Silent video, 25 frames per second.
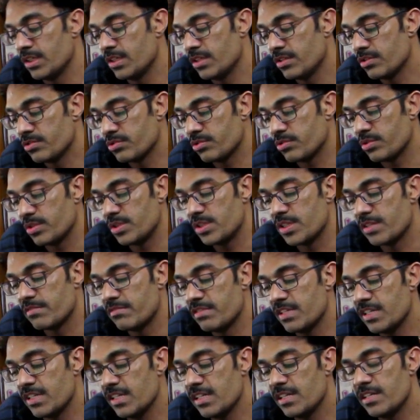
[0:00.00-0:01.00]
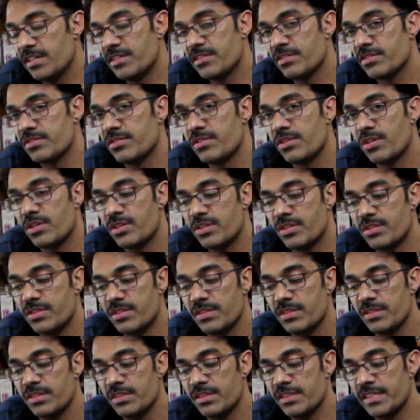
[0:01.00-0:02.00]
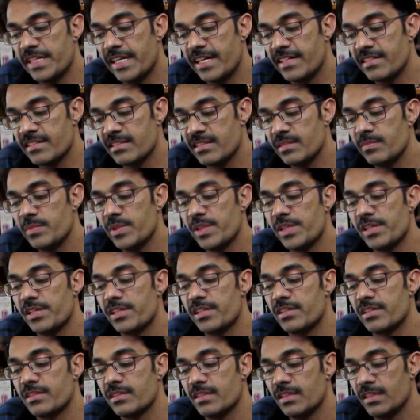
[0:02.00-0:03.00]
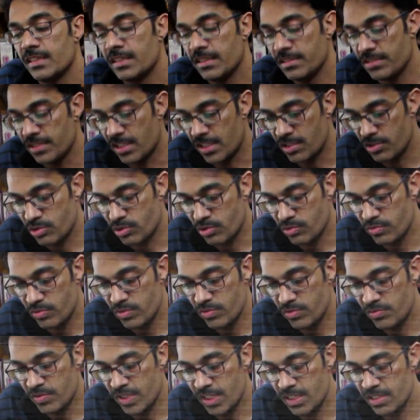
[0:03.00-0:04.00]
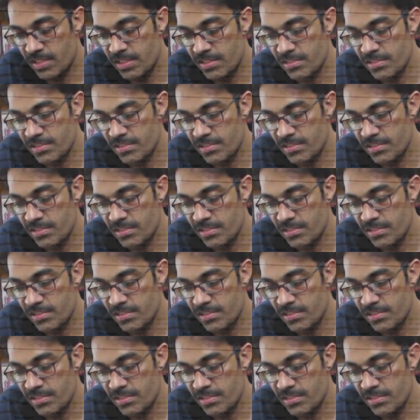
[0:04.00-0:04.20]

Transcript: so in a way it's not uh, that similar SARS-CoV-1 and